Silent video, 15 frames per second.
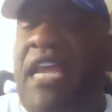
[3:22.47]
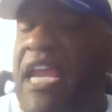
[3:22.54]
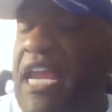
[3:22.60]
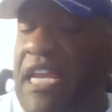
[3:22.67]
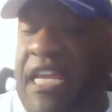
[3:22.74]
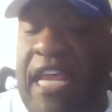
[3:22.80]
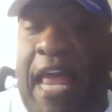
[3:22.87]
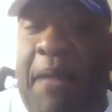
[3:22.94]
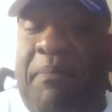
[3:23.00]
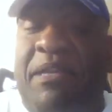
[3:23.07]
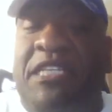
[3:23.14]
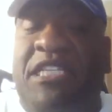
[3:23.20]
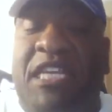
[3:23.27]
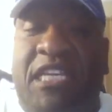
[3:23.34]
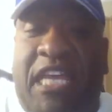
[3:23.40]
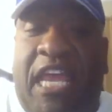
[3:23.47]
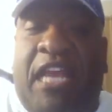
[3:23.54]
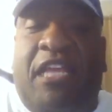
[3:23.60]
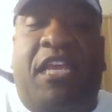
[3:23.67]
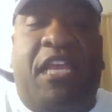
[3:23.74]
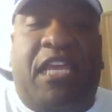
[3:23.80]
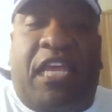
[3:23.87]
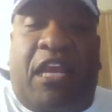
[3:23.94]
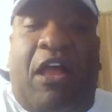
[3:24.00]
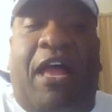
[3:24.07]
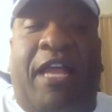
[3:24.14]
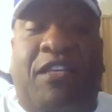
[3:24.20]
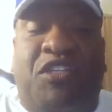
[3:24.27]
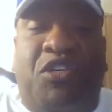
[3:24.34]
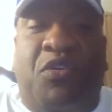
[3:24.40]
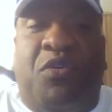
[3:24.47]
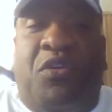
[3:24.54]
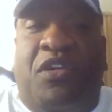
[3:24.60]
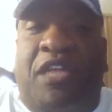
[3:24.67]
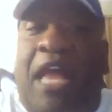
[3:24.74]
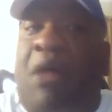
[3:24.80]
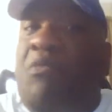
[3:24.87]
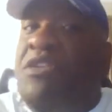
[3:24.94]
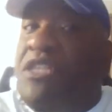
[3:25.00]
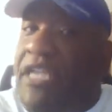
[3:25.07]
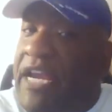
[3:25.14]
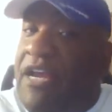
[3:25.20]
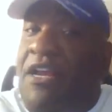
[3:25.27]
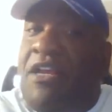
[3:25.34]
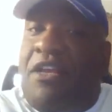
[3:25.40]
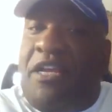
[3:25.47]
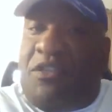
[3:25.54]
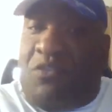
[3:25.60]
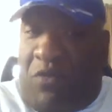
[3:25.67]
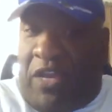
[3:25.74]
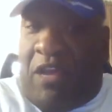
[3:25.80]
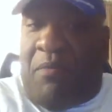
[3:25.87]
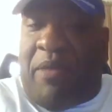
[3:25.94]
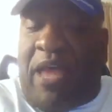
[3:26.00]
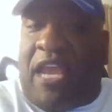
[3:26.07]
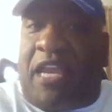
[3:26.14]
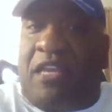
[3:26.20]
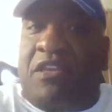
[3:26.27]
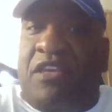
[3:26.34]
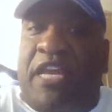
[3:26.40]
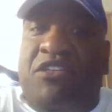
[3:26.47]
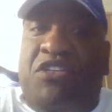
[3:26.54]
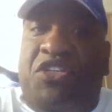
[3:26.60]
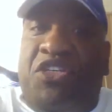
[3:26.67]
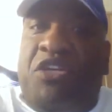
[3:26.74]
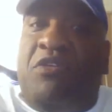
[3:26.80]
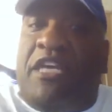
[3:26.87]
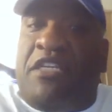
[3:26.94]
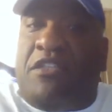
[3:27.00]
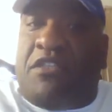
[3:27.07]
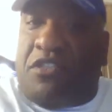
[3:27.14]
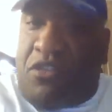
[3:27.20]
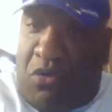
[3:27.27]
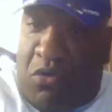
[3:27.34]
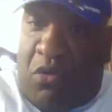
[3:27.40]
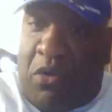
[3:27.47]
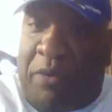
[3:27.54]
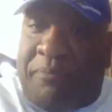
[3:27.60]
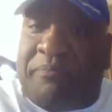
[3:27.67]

Indianapolis, Indiana can get hot too, because I was there as well back in Desert Shield, Desert Storm.